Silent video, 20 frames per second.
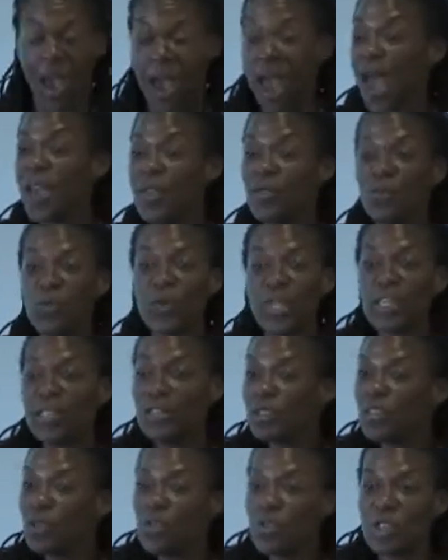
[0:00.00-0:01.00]
And we
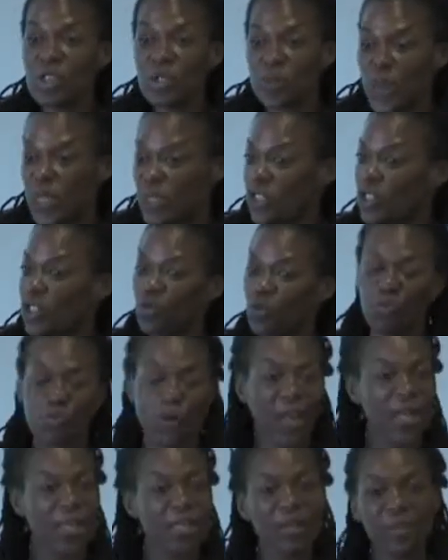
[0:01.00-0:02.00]
can do this by just
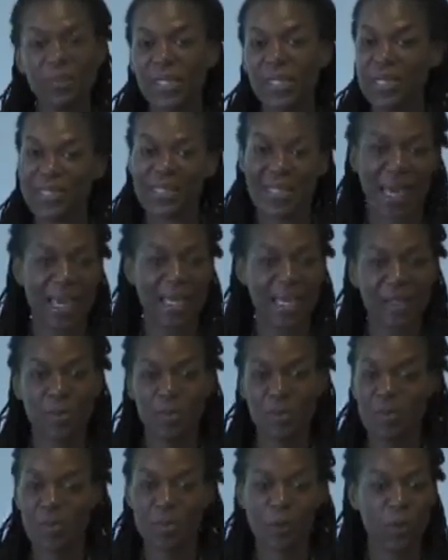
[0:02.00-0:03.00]
randomly assigning
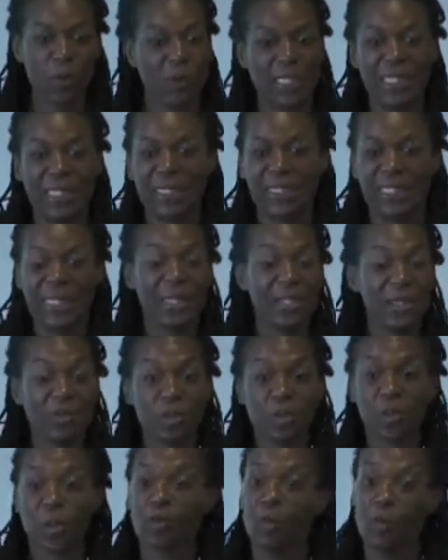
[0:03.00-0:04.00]
people. We can lead them
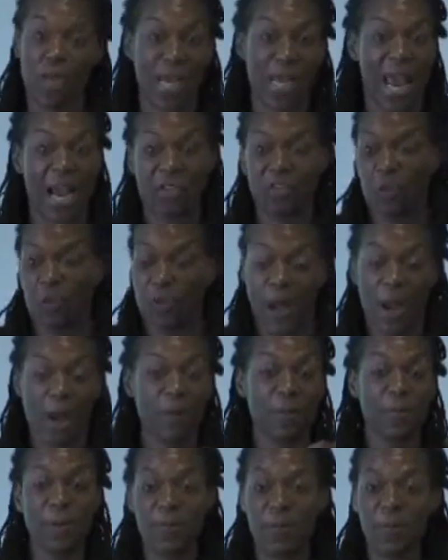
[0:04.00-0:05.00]
to be, we can actually
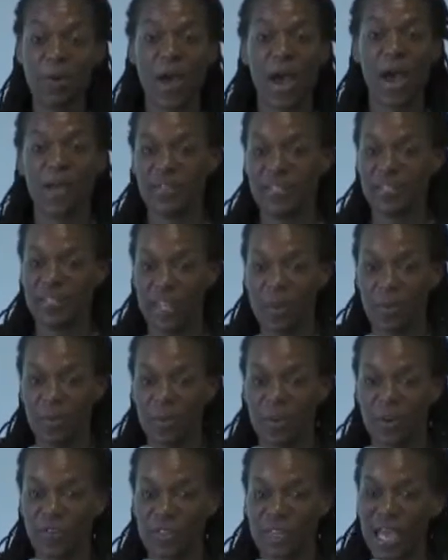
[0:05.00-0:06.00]
pair people who have the same
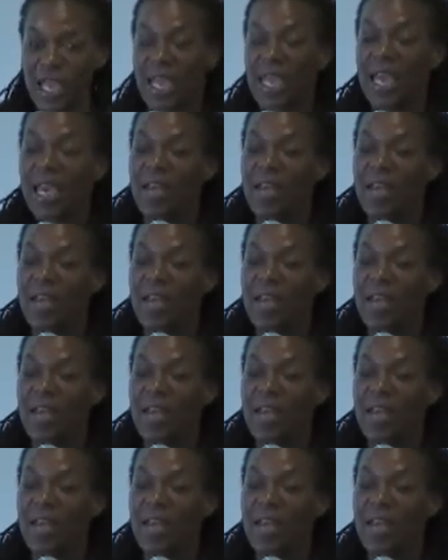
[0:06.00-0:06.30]
birthday.